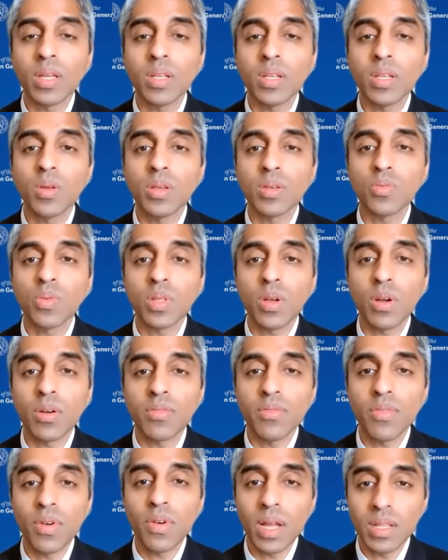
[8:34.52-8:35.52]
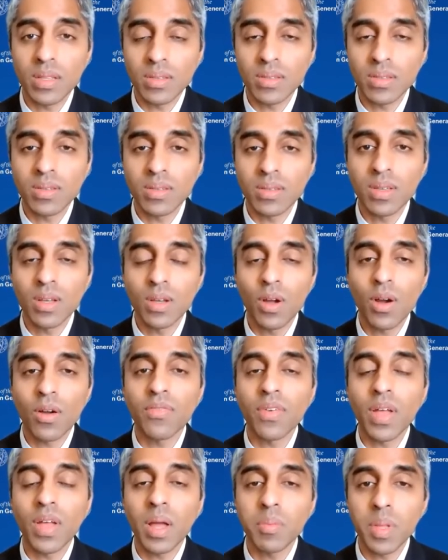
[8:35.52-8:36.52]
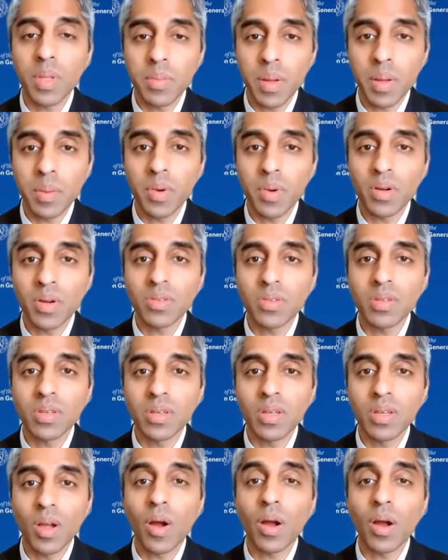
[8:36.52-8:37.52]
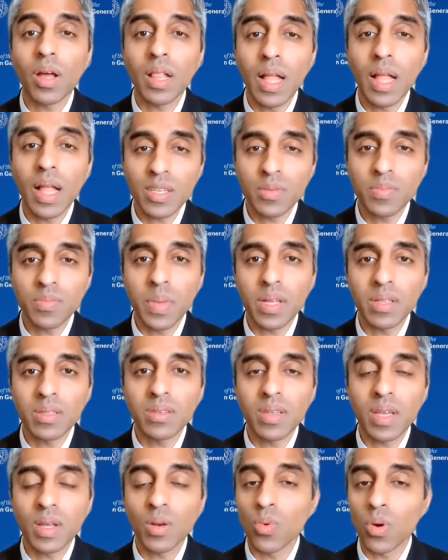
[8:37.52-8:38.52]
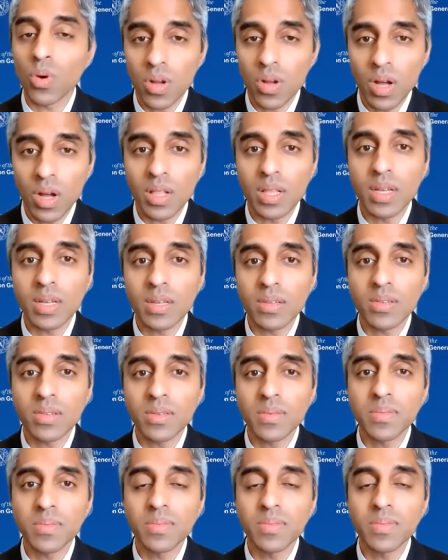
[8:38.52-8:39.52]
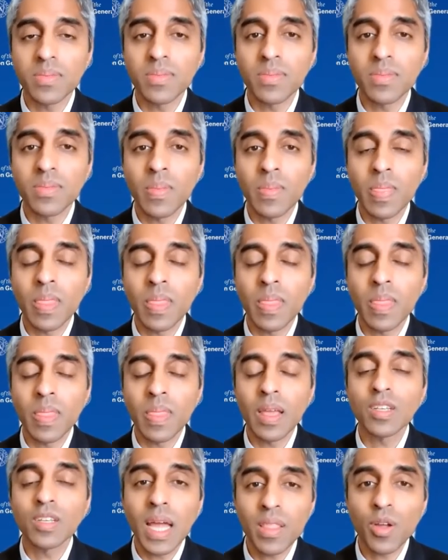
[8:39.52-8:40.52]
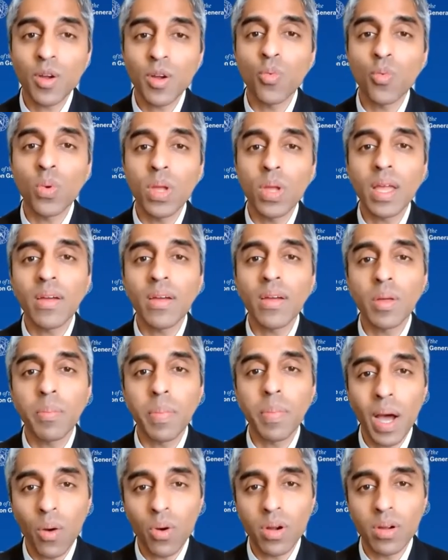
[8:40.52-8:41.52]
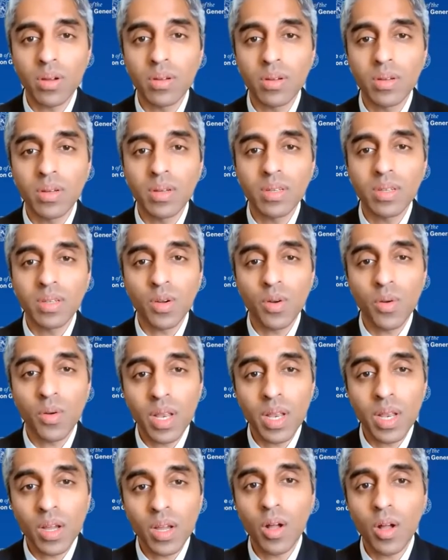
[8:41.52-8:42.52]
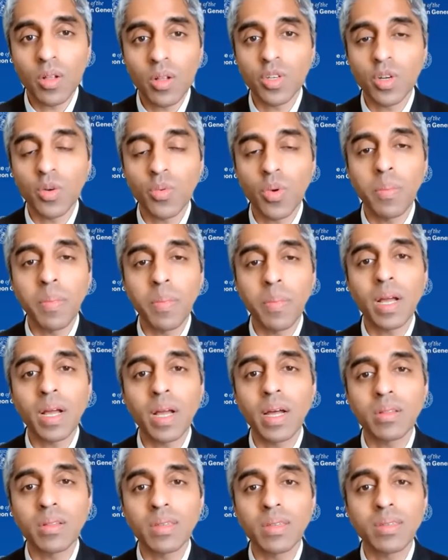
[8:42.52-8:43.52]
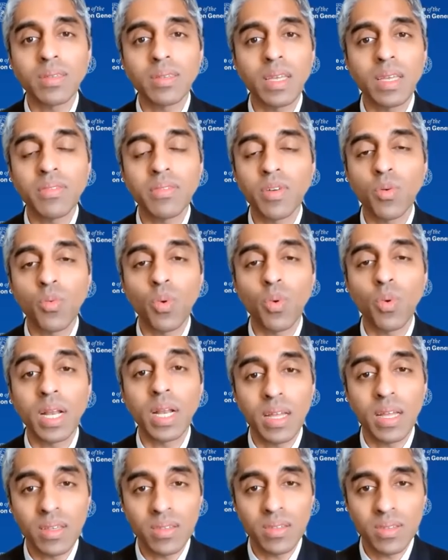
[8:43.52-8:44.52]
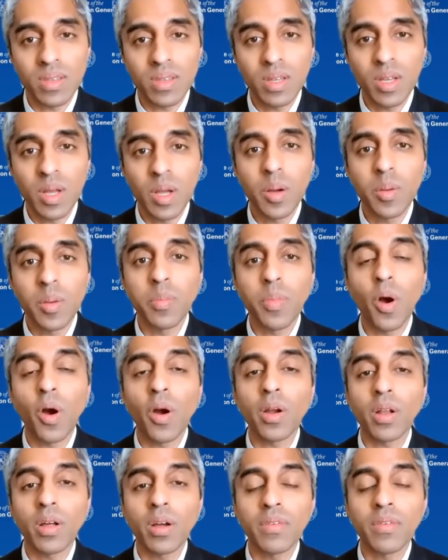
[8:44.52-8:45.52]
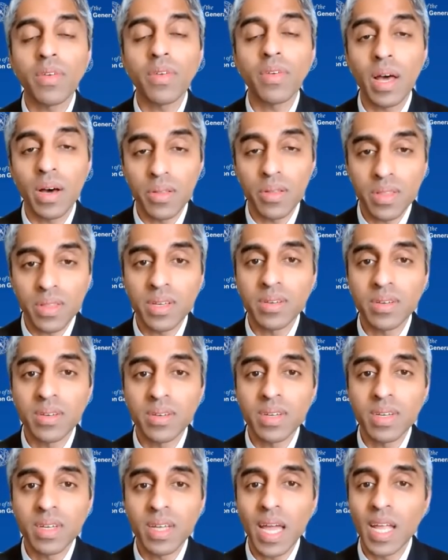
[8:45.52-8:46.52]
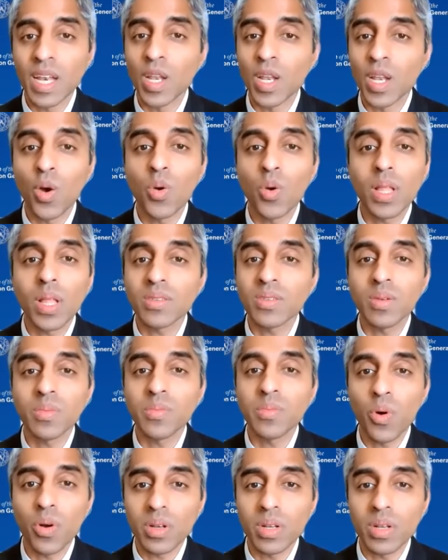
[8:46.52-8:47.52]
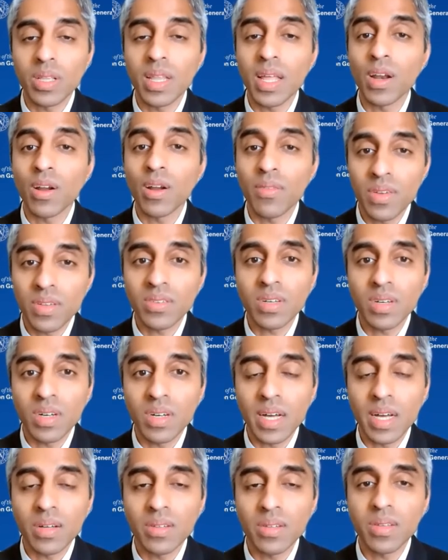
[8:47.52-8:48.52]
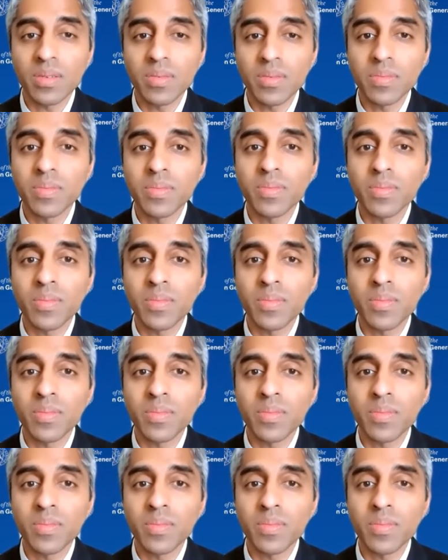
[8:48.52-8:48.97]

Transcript: We can do this with our friends, our family members, our classmates, and work colleagues. Together, we have the power to create a culture where mental health is seen for what it is, part of health, and no less important than our physical health.